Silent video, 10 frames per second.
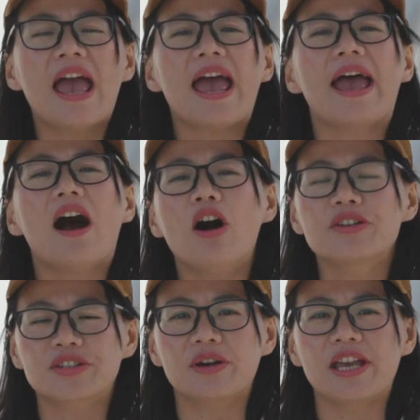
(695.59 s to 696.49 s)
and
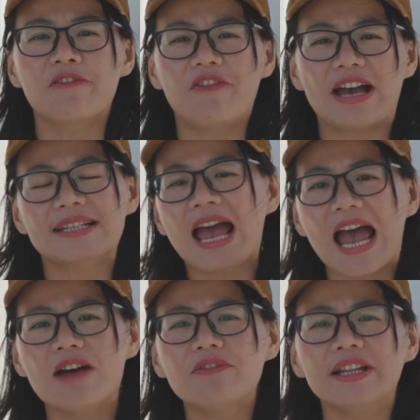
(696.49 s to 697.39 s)
also invest
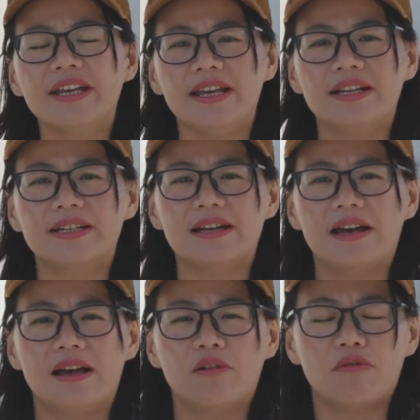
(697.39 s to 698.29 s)
heavily in
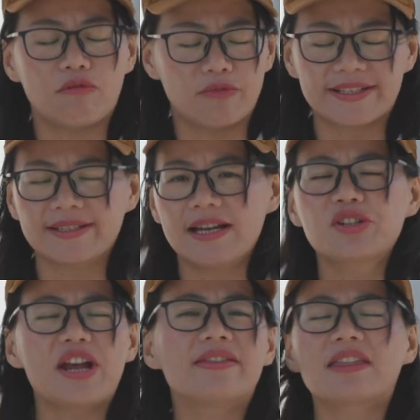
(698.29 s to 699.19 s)
the
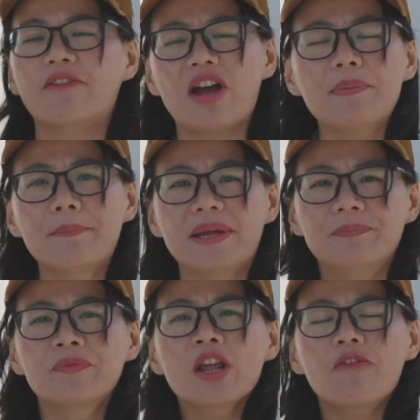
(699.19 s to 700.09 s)
research and
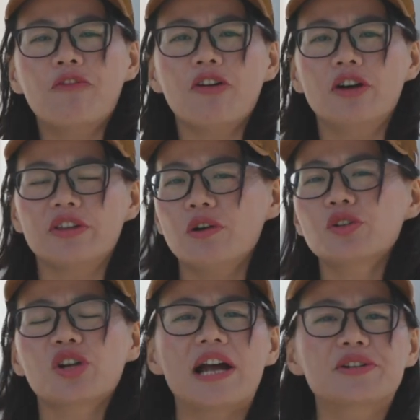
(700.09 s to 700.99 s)
development for new
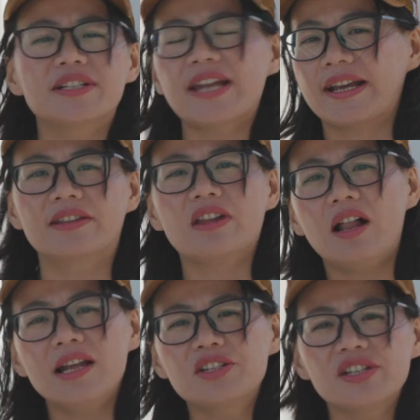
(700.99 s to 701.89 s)
charging
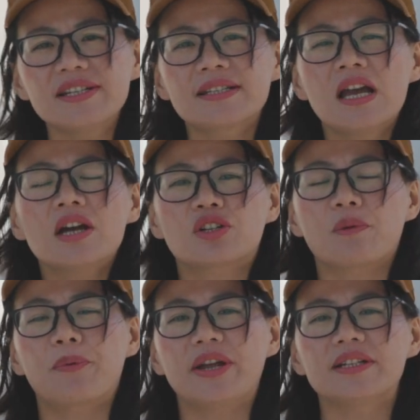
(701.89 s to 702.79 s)
technologies to
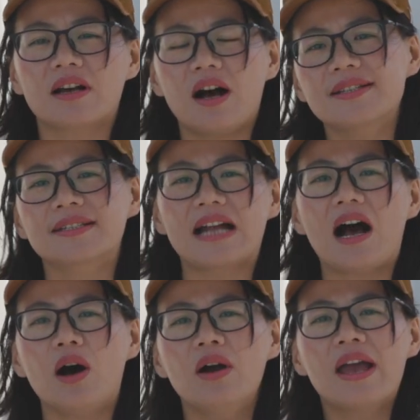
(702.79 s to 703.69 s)
bring the cost
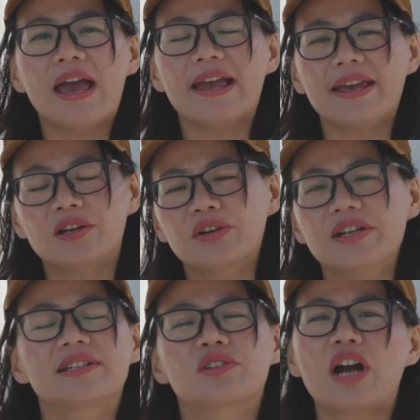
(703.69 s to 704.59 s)
down and
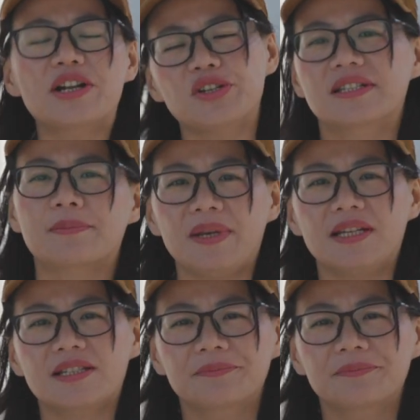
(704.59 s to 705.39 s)
increase the charging speed.